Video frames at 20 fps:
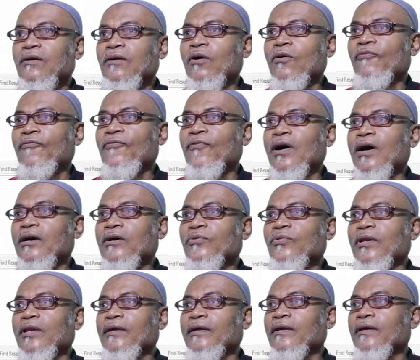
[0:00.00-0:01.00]
of
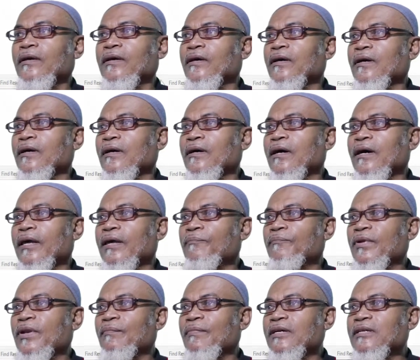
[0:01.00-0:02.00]
actually
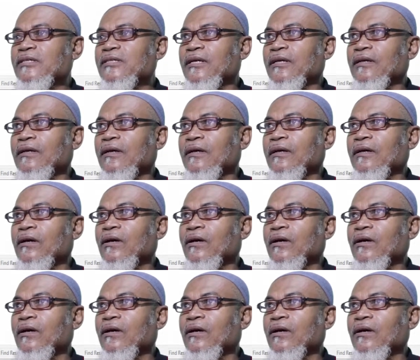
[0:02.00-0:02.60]
implementing